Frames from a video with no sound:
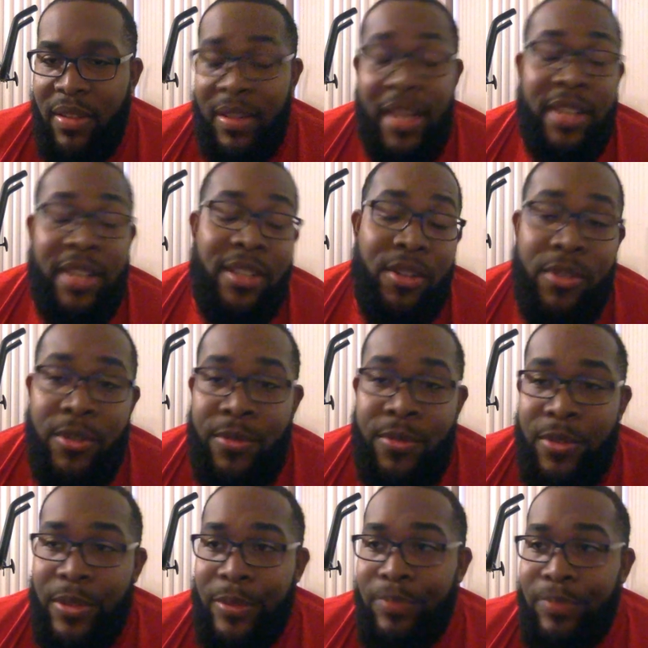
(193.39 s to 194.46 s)
Actually, I ordered
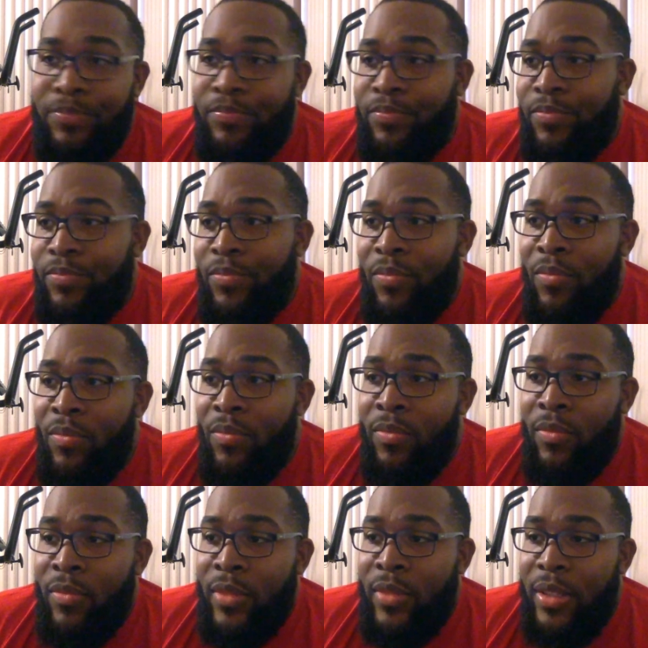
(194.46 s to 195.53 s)
from
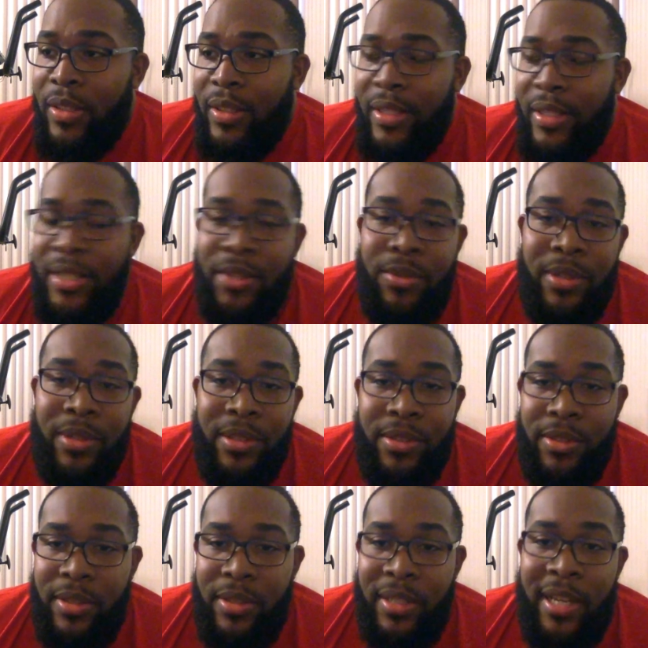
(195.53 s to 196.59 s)

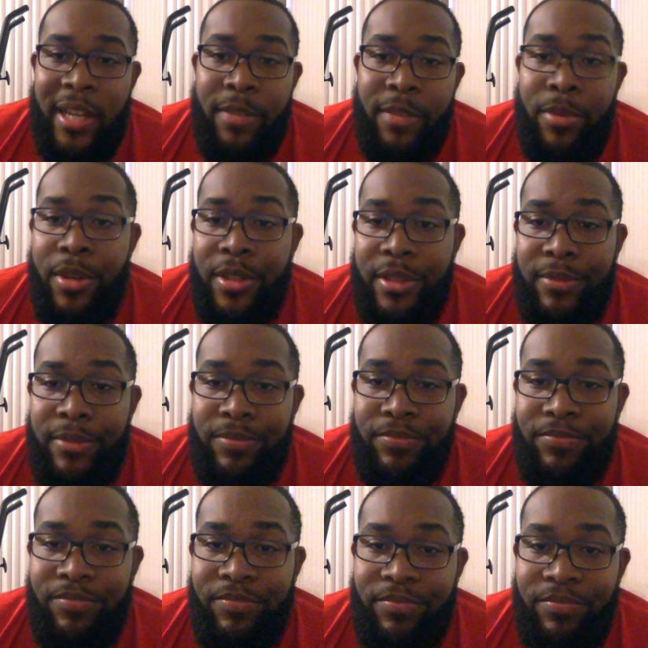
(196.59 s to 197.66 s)
Leonas in Hyde Park.
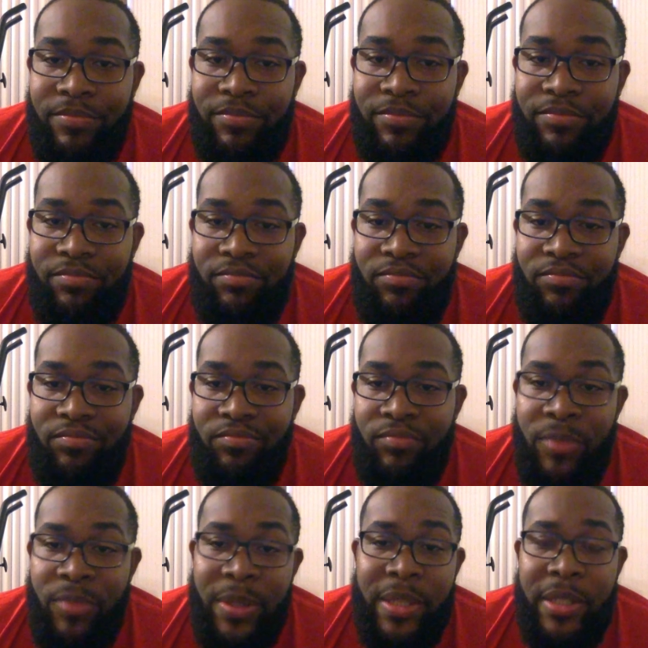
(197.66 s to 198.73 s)

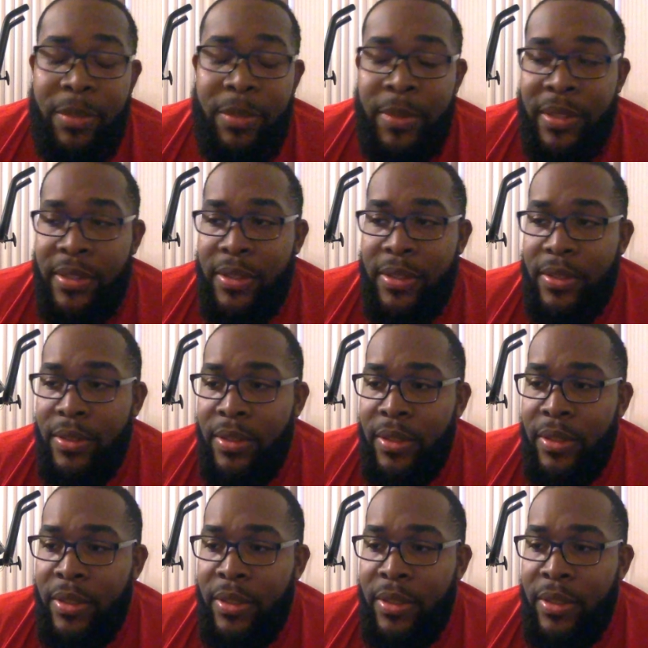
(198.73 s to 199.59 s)
Pretty good pizza.